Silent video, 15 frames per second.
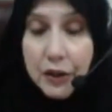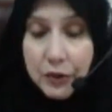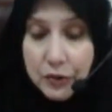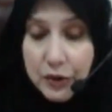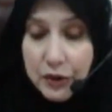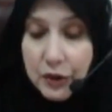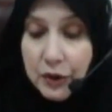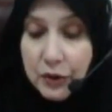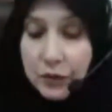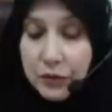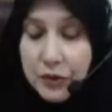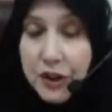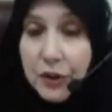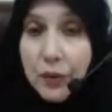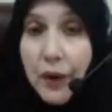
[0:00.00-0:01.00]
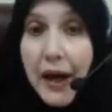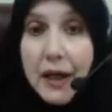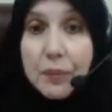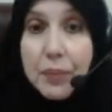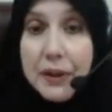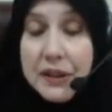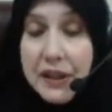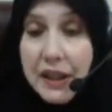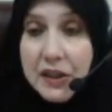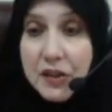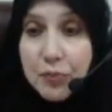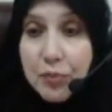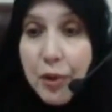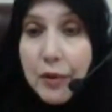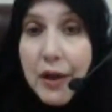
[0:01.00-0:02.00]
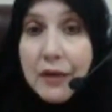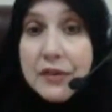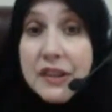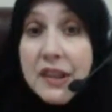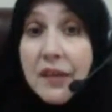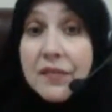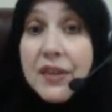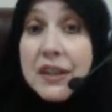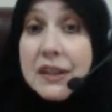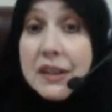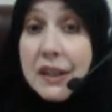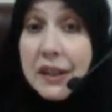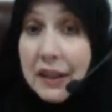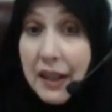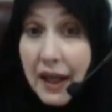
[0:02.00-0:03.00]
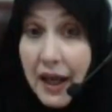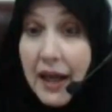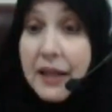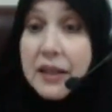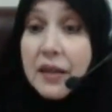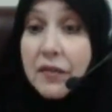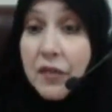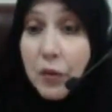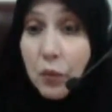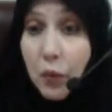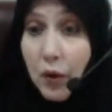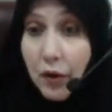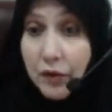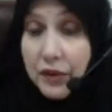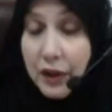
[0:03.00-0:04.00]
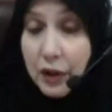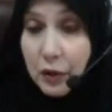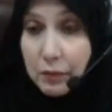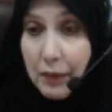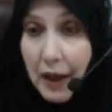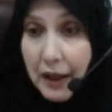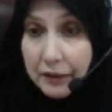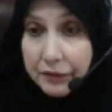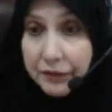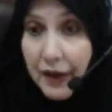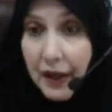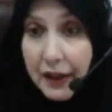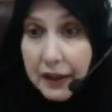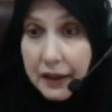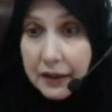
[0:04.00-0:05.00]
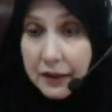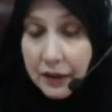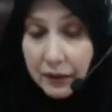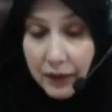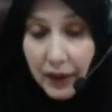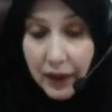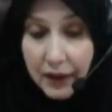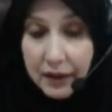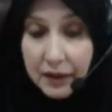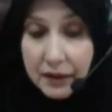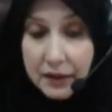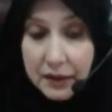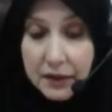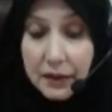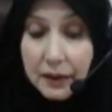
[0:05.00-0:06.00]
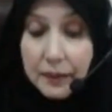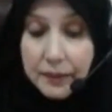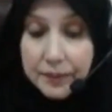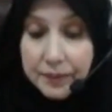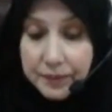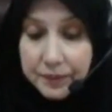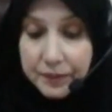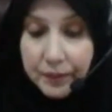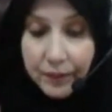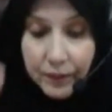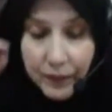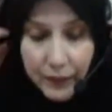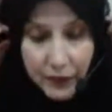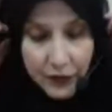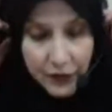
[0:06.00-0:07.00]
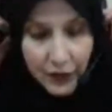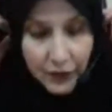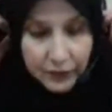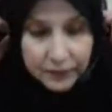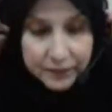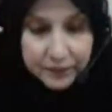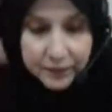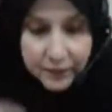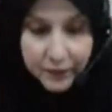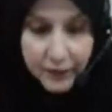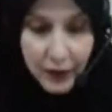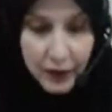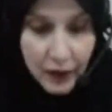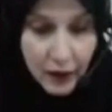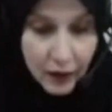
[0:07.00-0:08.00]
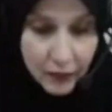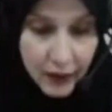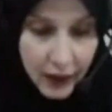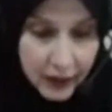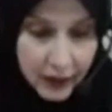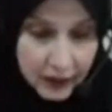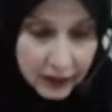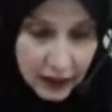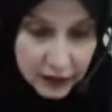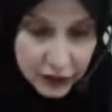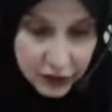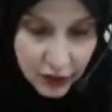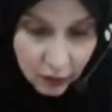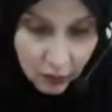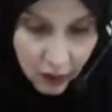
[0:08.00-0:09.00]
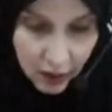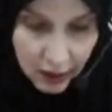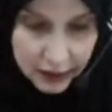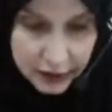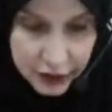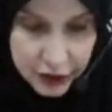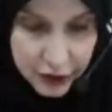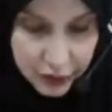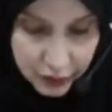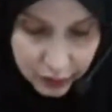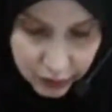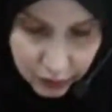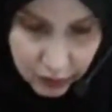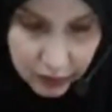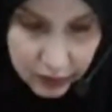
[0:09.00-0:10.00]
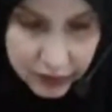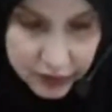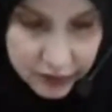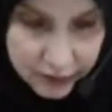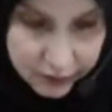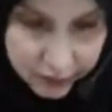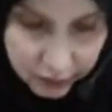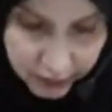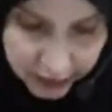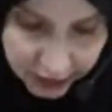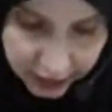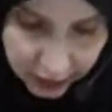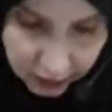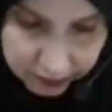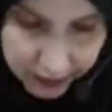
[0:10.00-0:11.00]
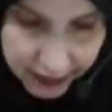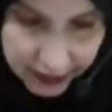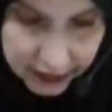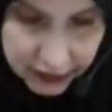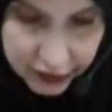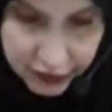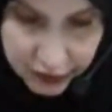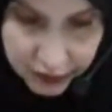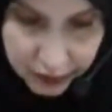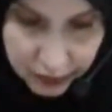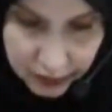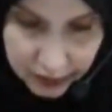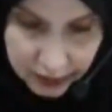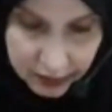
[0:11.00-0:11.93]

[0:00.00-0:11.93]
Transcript: But you do add a possessive pronoun suffix to the end of the word that you're modifying. Okay. So, okay, let's go on to. We can go back to